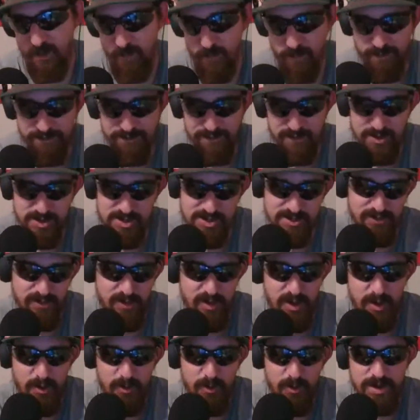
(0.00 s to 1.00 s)
Well, first of
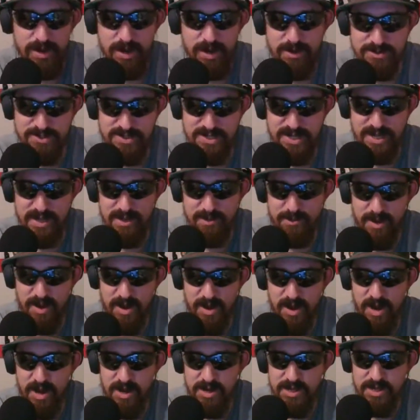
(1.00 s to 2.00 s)
all, what I'll say
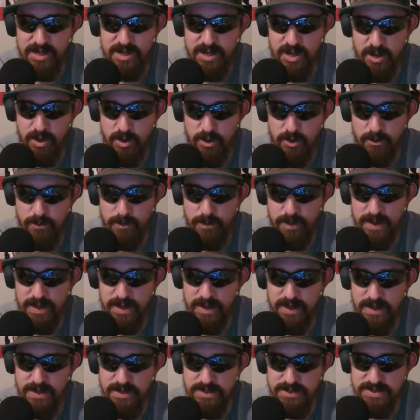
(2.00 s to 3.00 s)
about honeycomb
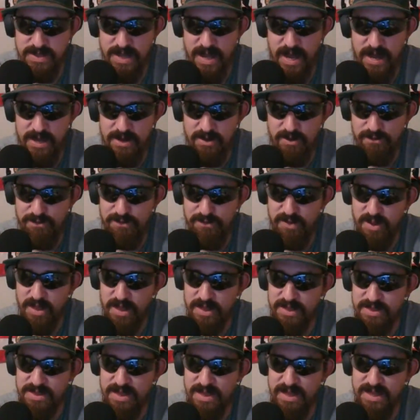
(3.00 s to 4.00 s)
is I don't feel
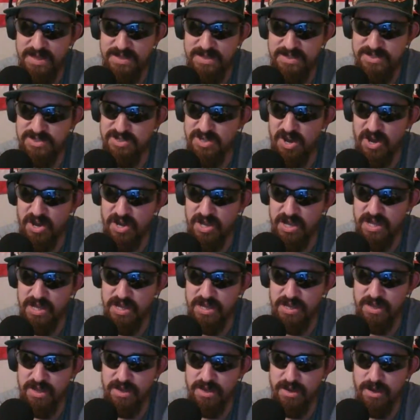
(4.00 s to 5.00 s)
like they get
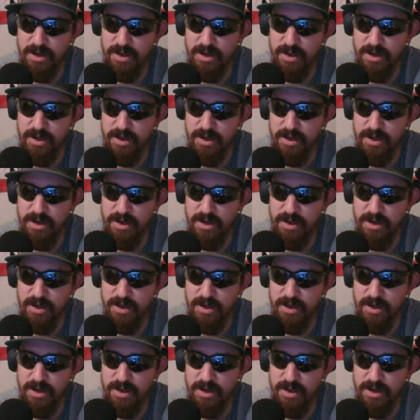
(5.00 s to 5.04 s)
soggy.